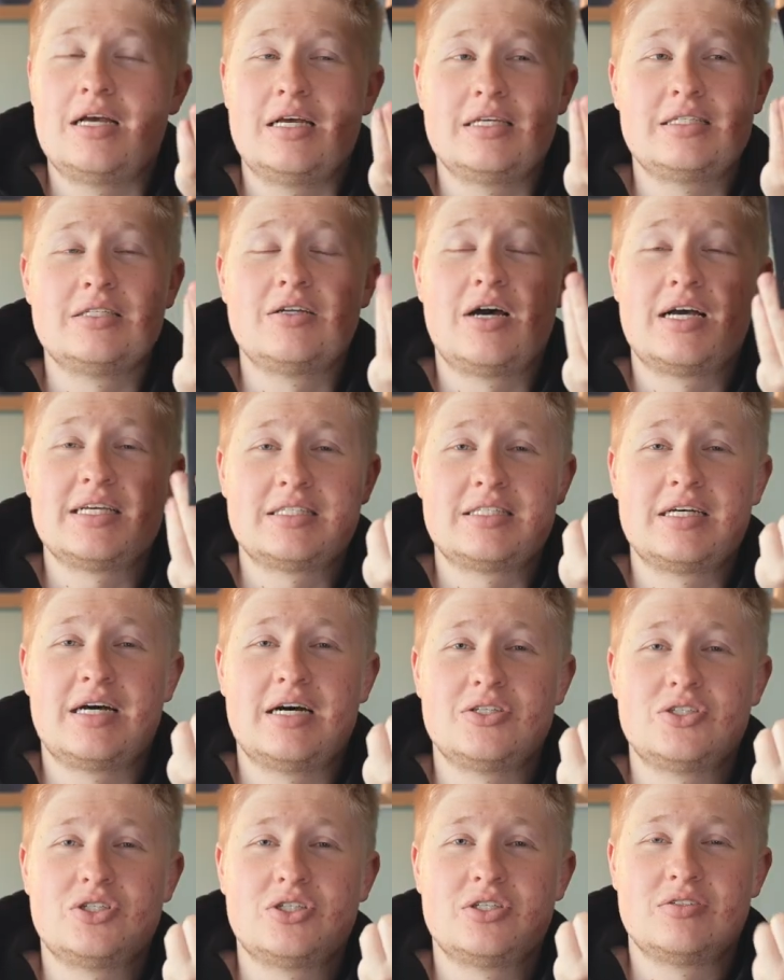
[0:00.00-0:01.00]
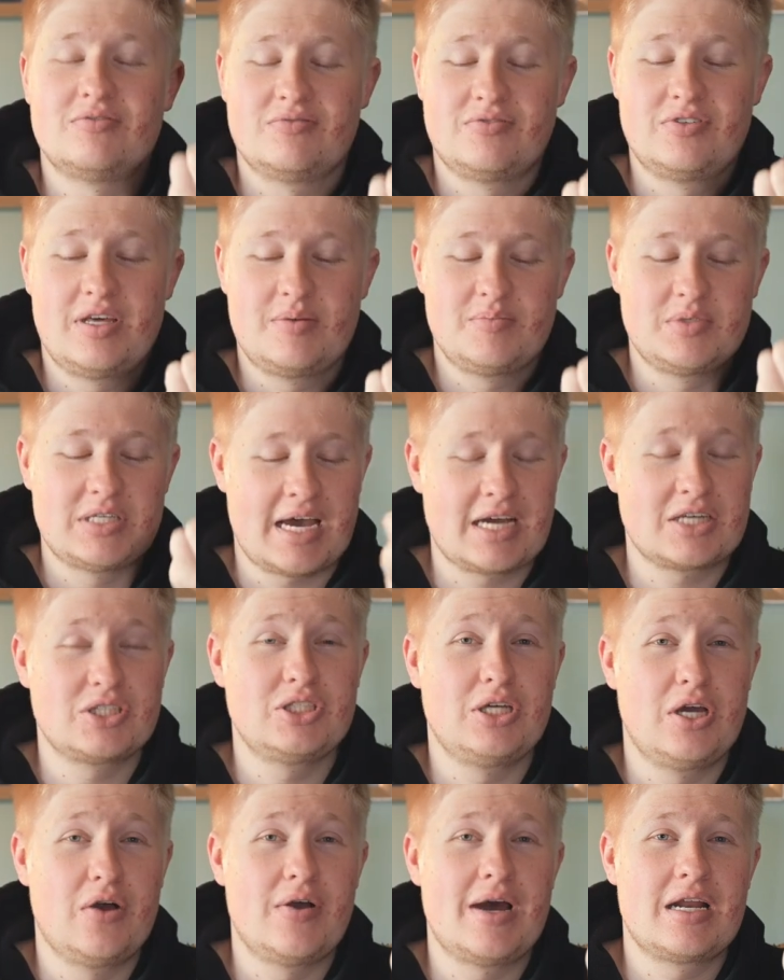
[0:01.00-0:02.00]
It's a nice touch for them to
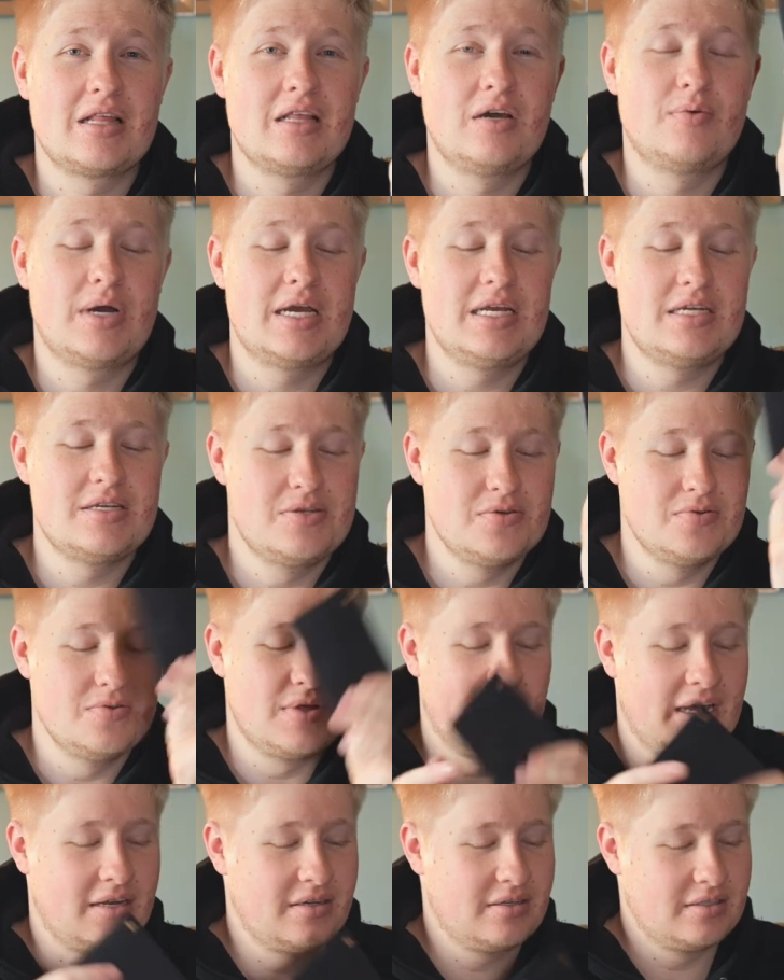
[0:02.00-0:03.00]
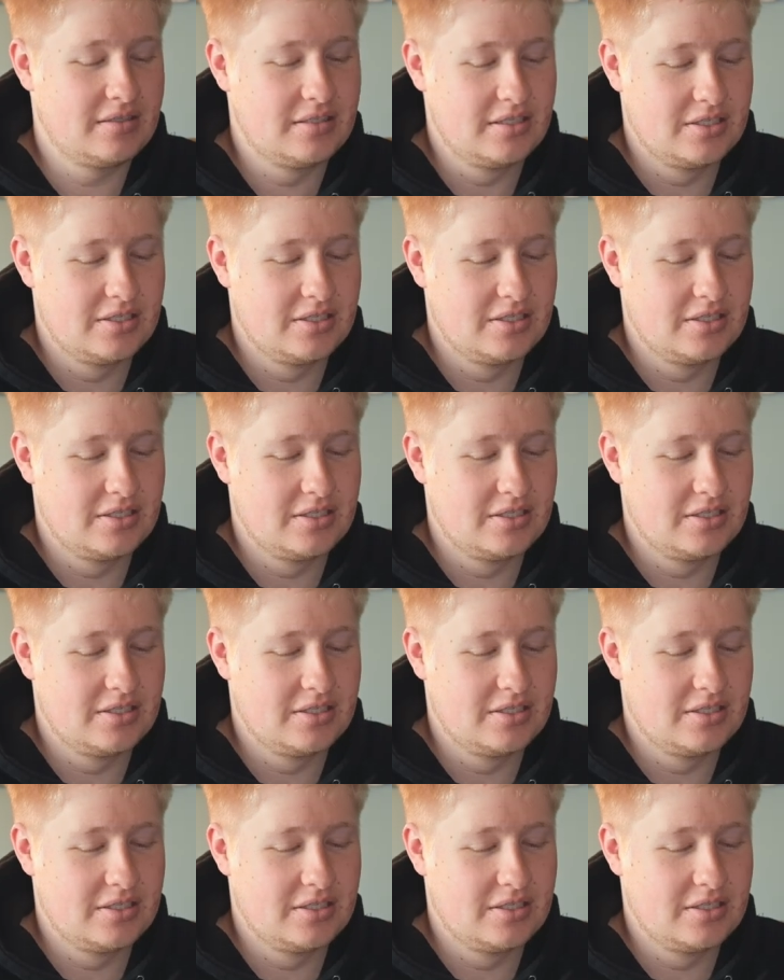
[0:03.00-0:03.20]
actually go out of their way to do that.